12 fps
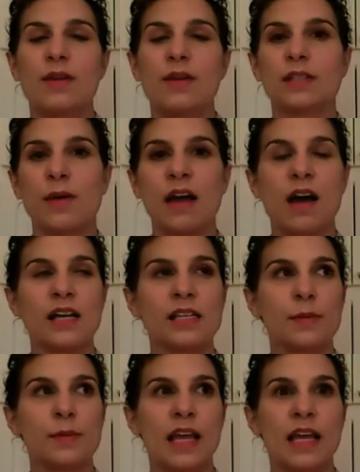because my
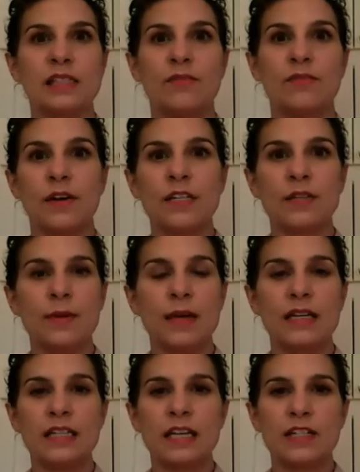husband has a very
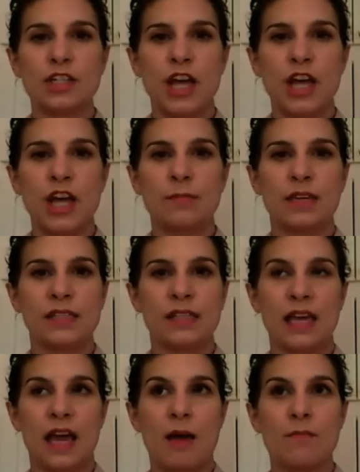demanding job. He's
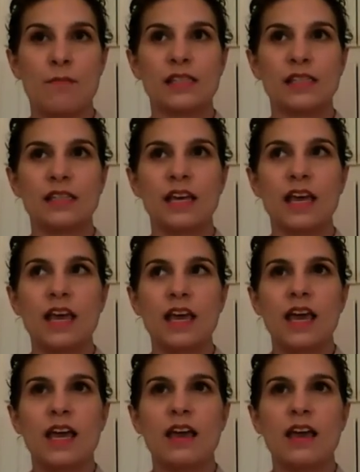a chemist,
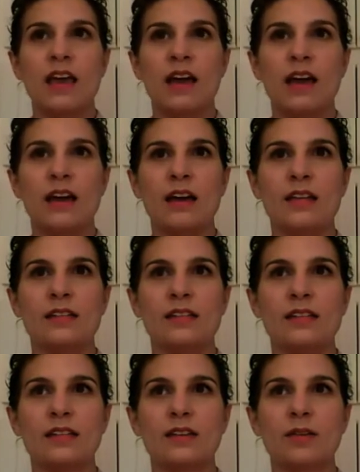
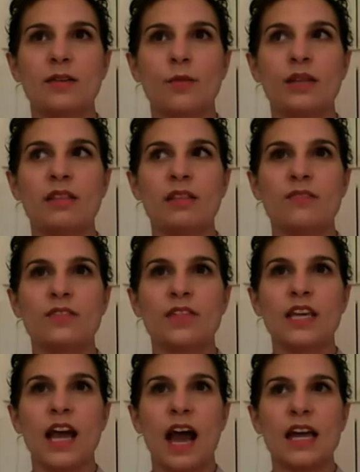and we loved
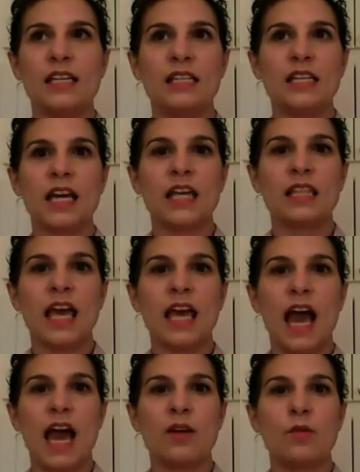the idea
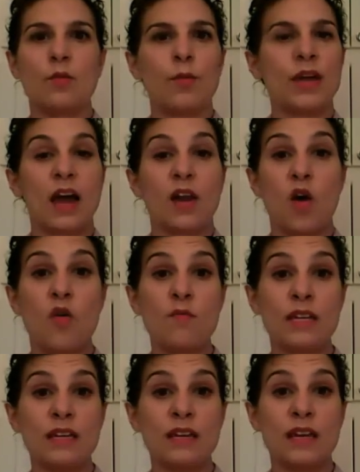that when we got
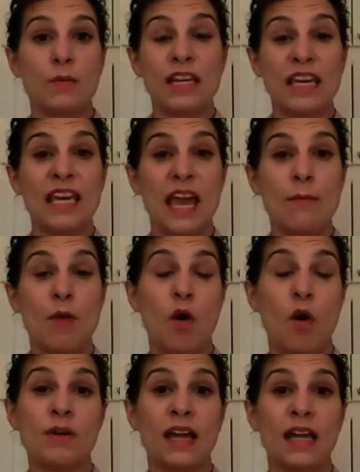home at night, when he came
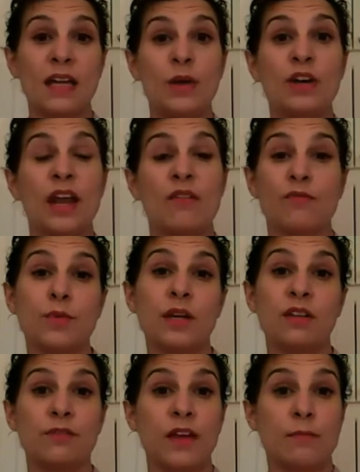home at night, we could have
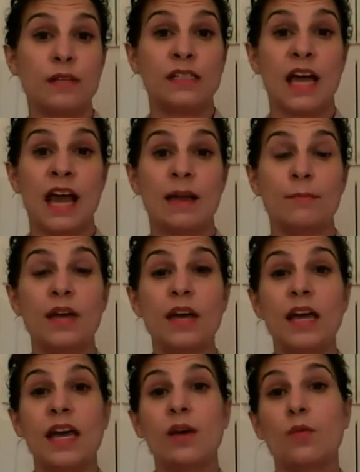real family time.
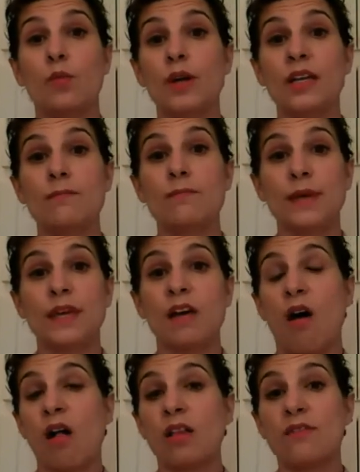It wouldn't
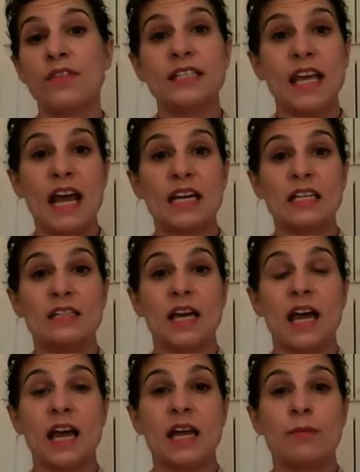be all of the daddy
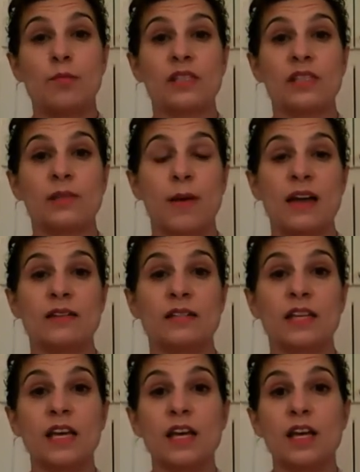time was
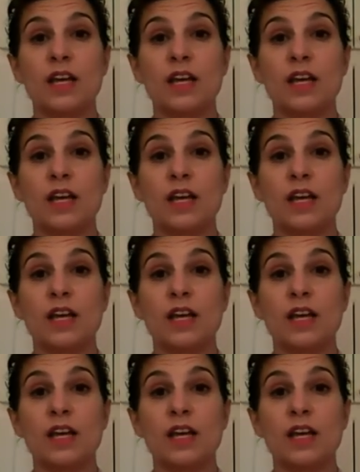spent